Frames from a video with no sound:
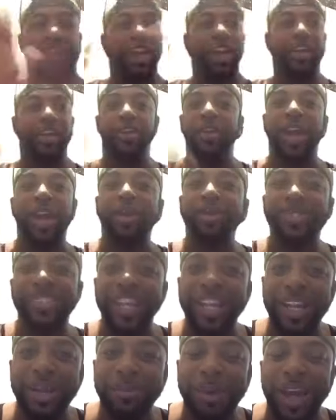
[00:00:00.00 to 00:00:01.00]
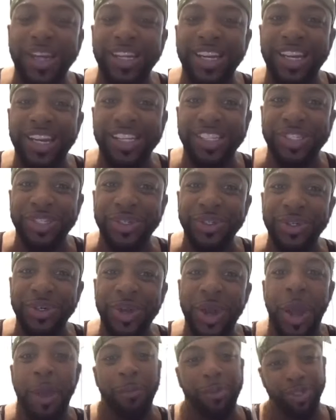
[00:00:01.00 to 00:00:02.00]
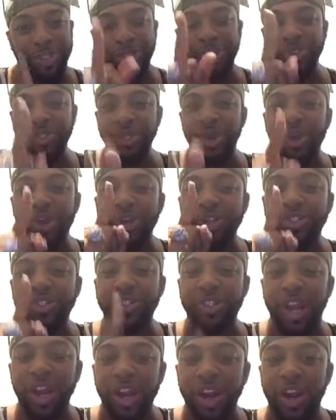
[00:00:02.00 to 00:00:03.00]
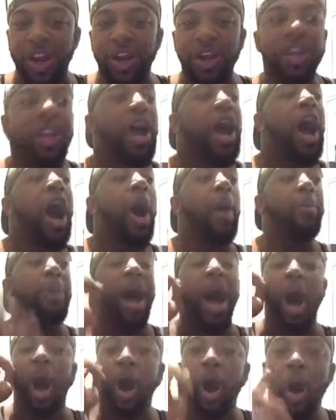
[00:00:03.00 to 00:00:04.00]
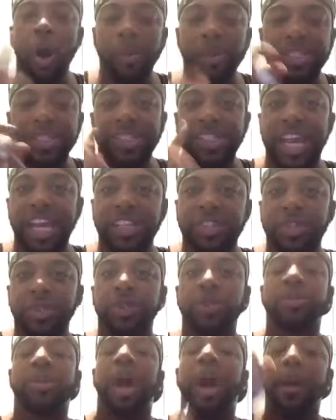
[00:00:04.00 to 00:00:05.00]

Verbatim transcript: You ain't gonna say nothing about that, is you? But you so concerned about homosexuals